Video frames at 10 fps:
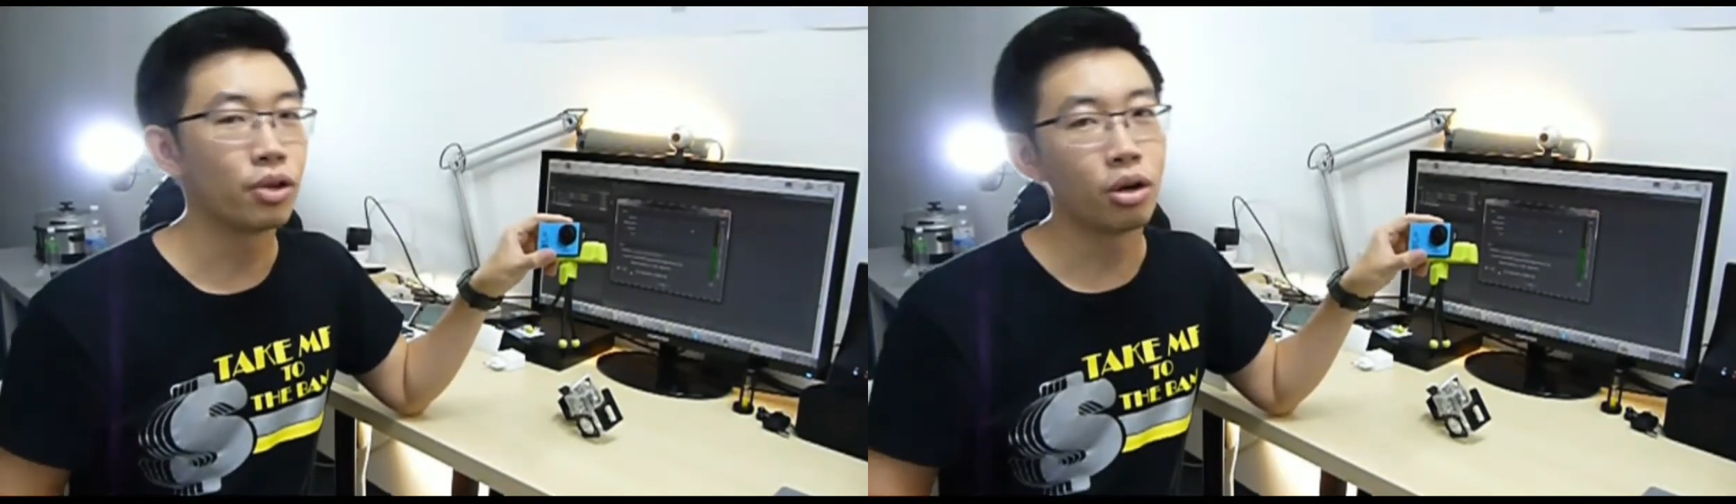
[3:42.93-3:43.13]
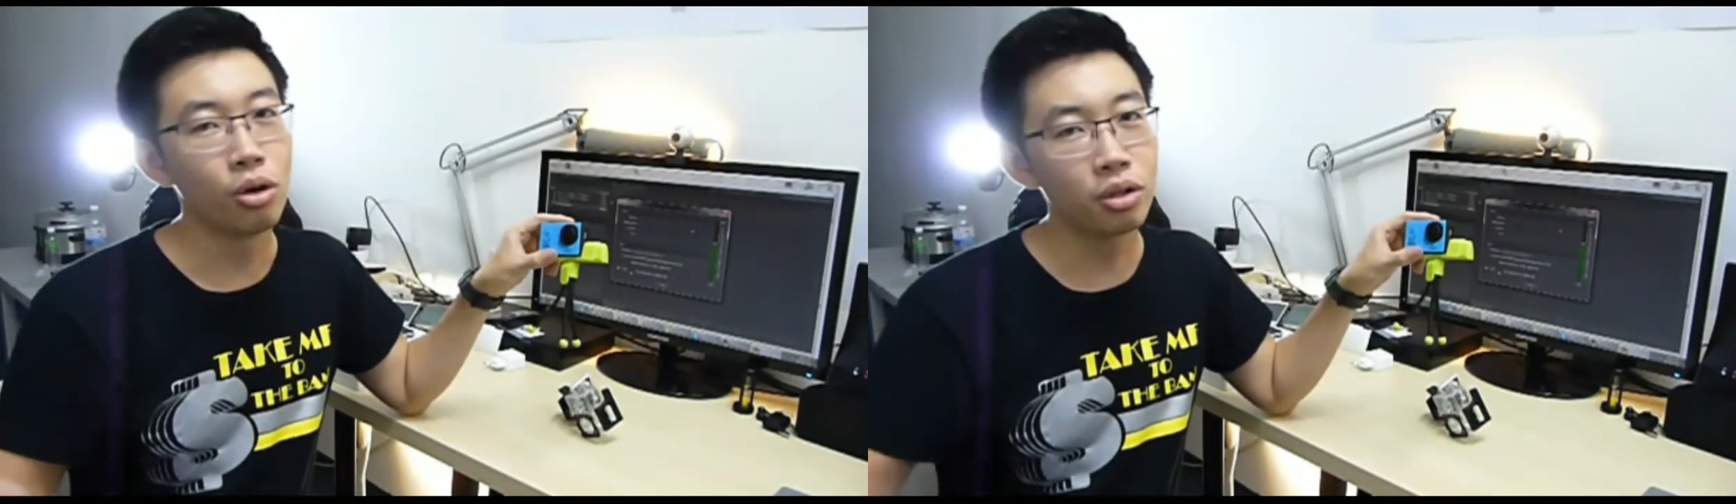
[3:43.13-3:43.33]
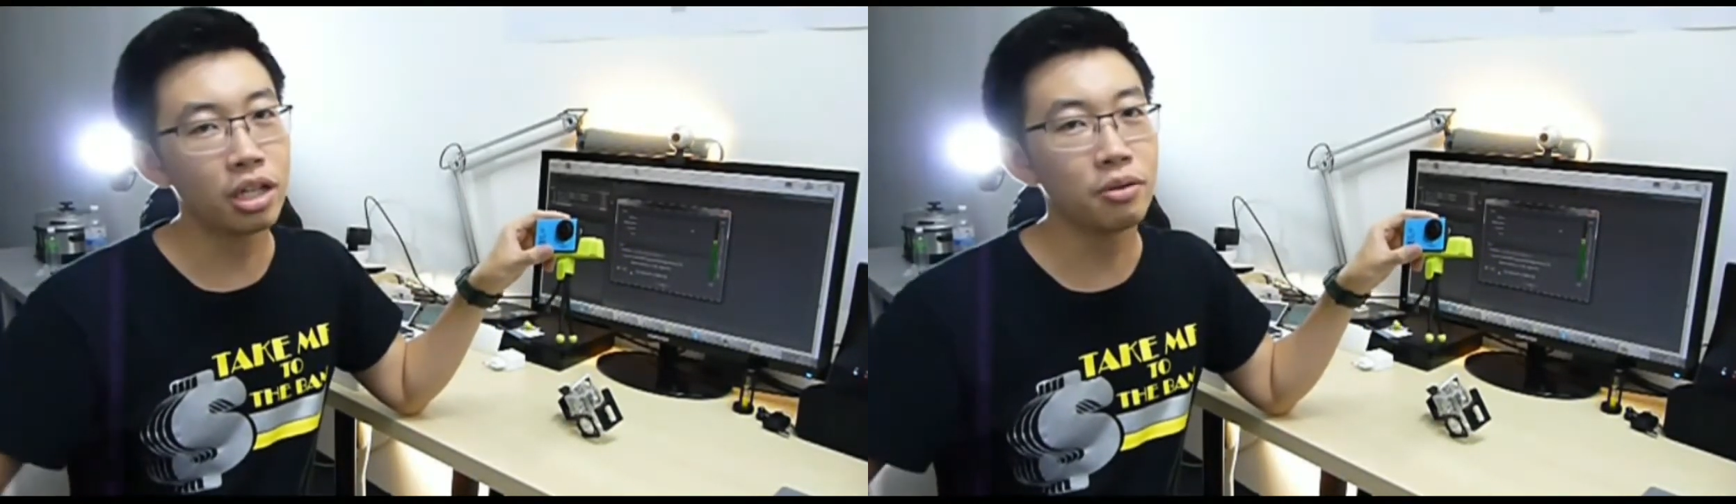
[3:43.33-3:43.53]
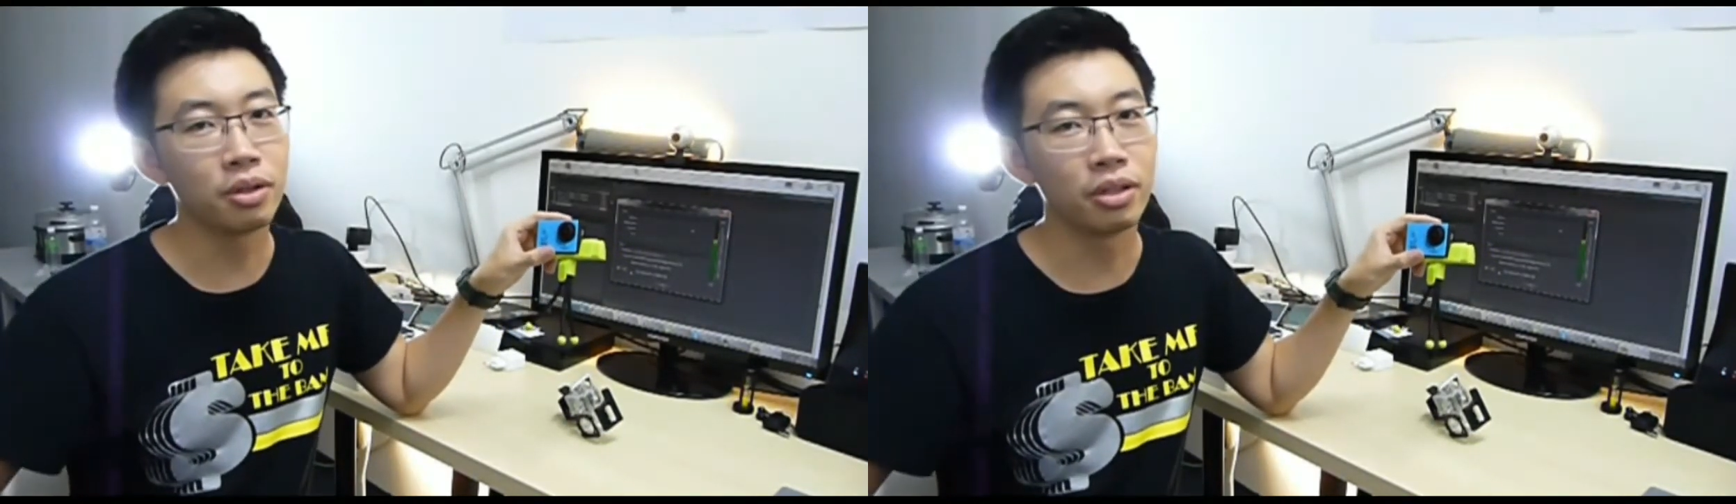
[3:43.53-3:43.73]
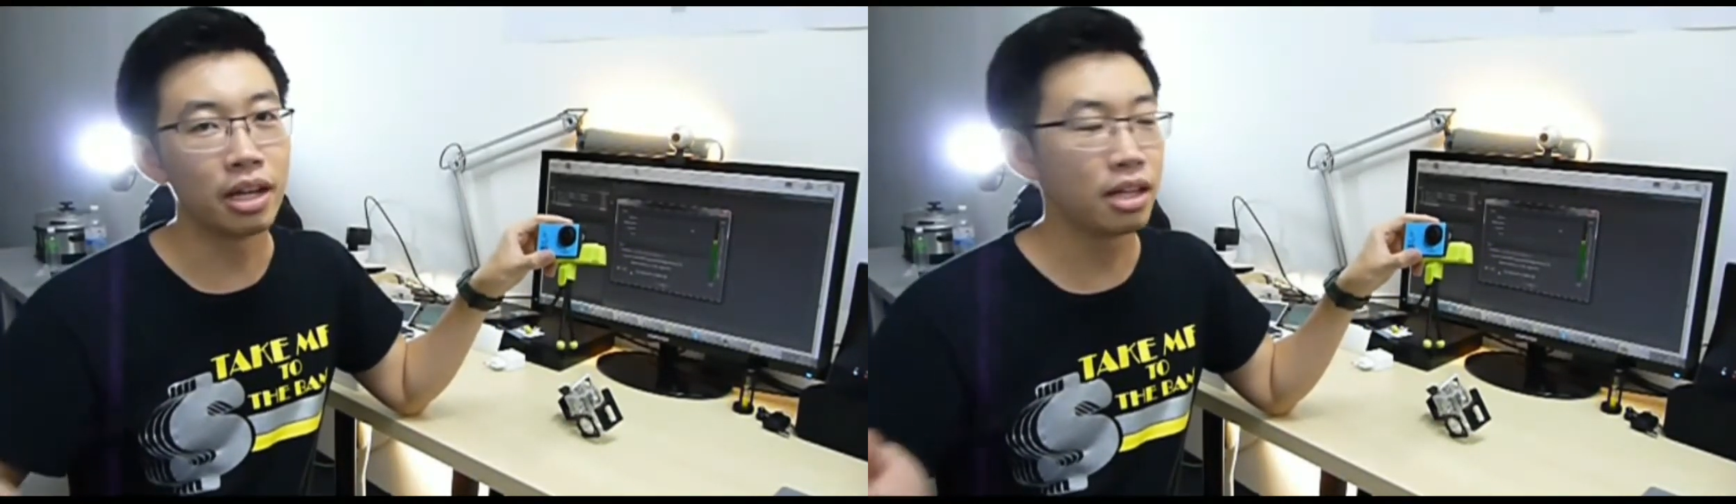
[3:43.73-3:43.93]
you're okay
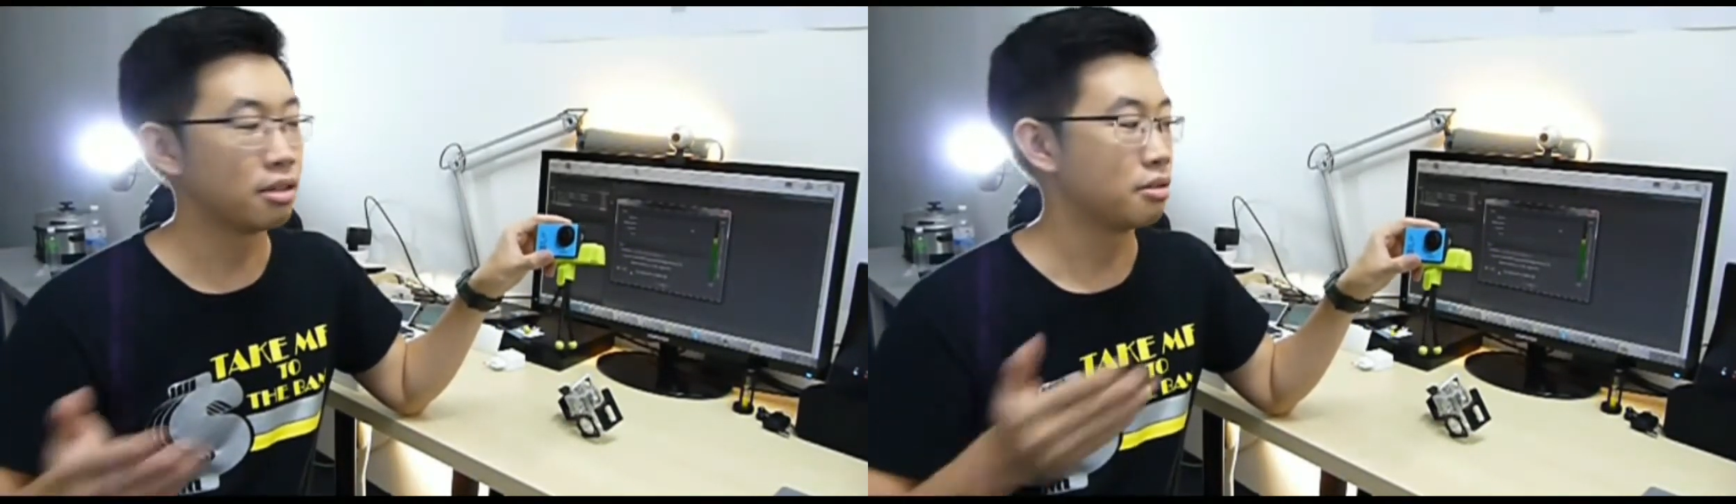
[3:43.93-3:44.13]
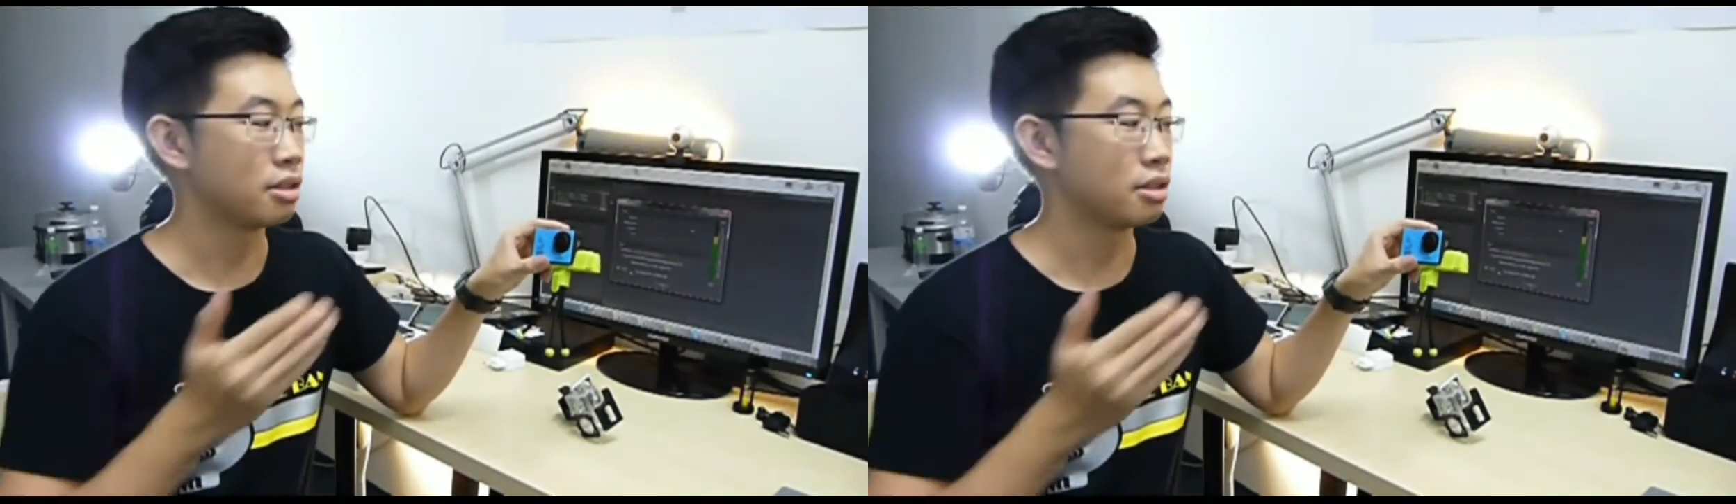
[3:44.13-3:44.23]
with that,